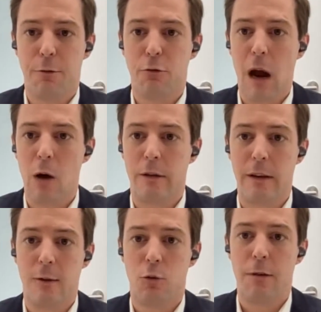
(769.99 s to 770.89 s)
throughout
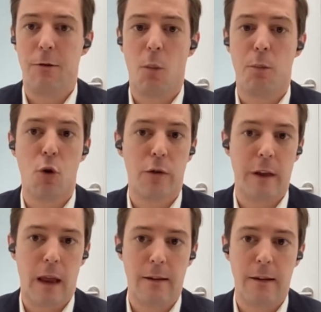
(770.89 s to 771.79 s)
this reform
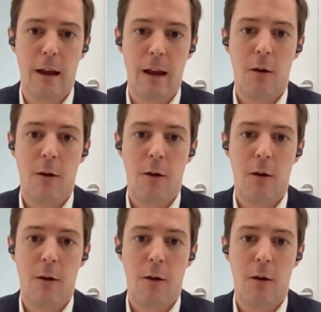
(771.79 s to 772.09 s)
process